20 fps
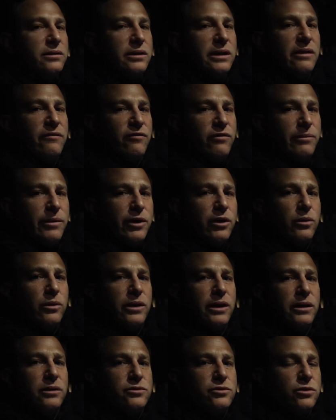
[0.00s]
Get familiar
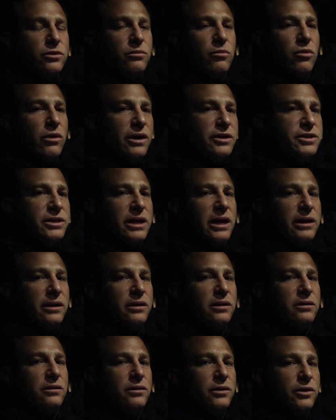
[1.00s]
with it, so the more
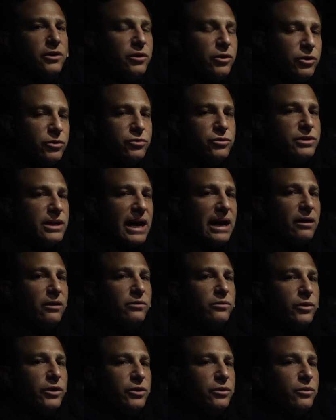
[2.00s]
educated you
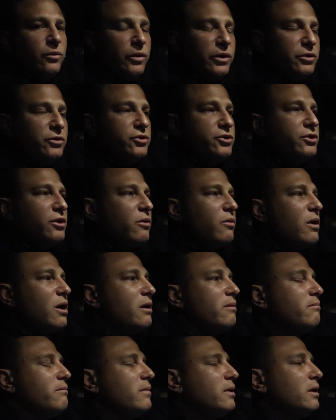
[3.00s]
sound when you show
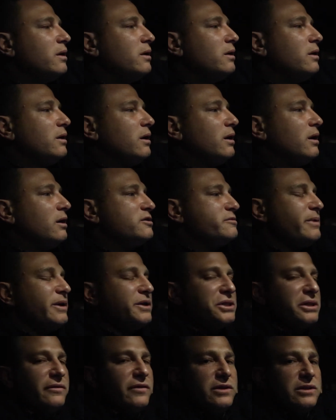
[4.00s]
up.
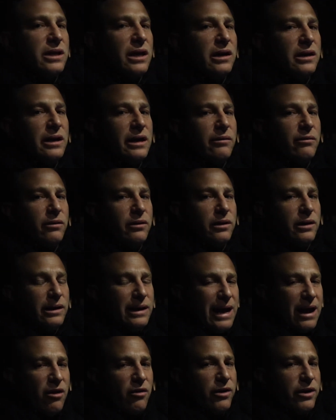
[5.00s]
Especially if it's not an
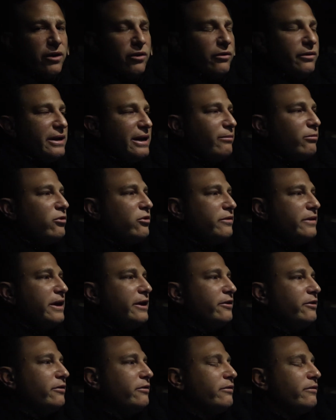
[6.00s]
area or neighborhood
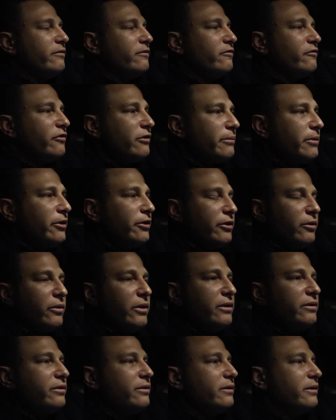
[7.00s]
that you're familiar
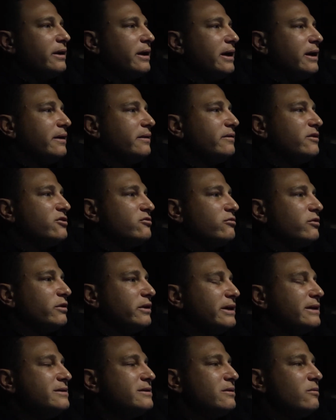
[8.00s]
with, and this
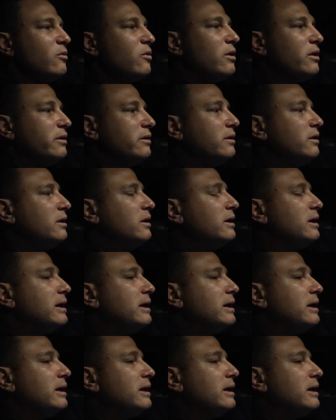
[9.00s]
really isn't one.